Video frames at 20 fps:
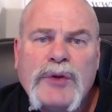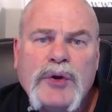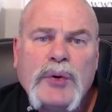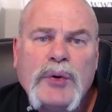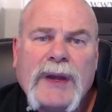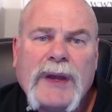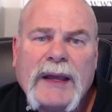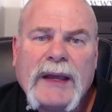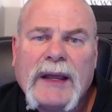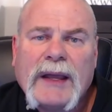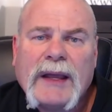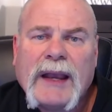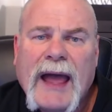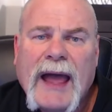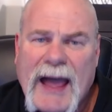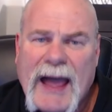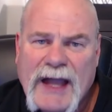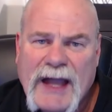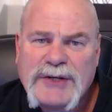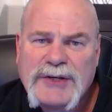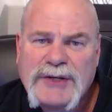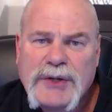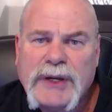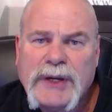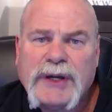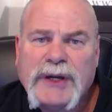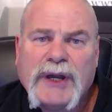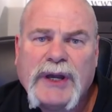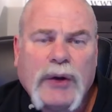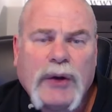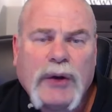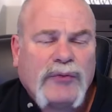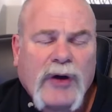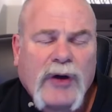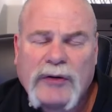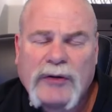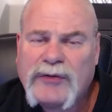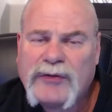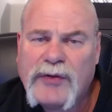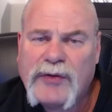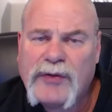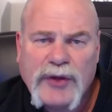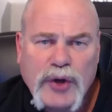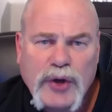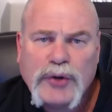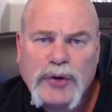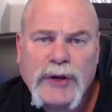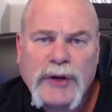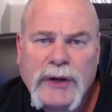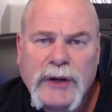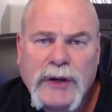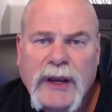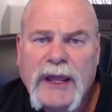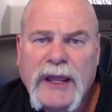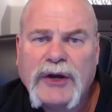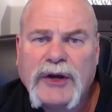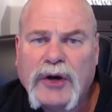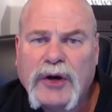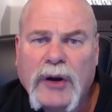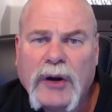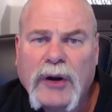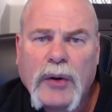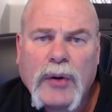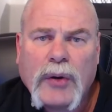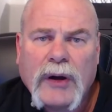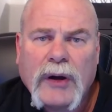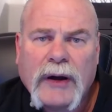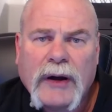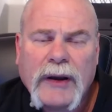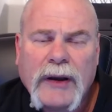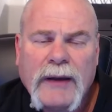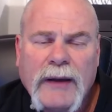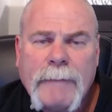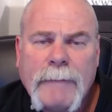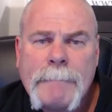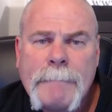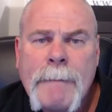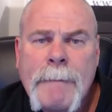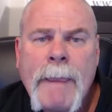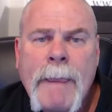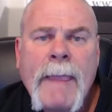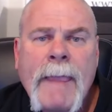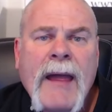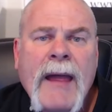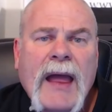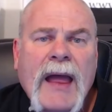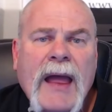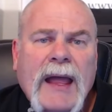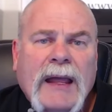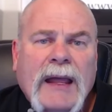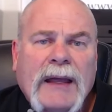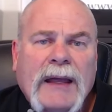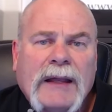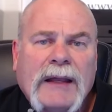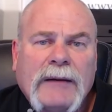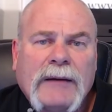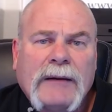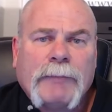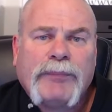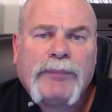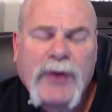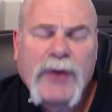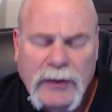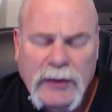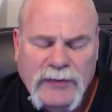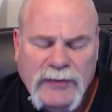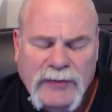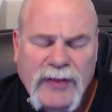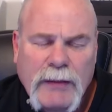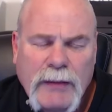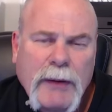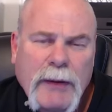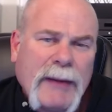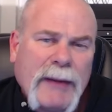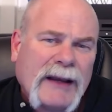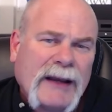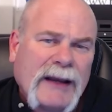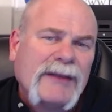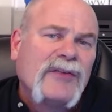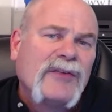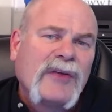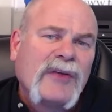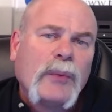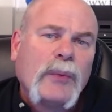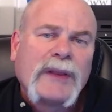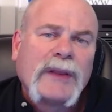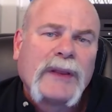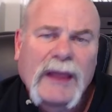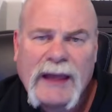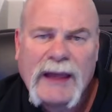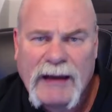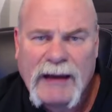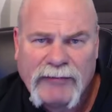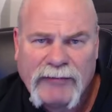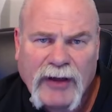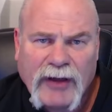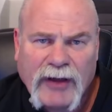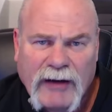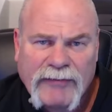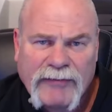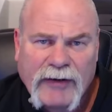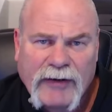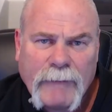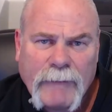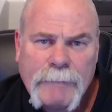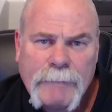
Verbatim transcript: You can actually go talk to the union in your local area and talk to them about it and see what they have to offer.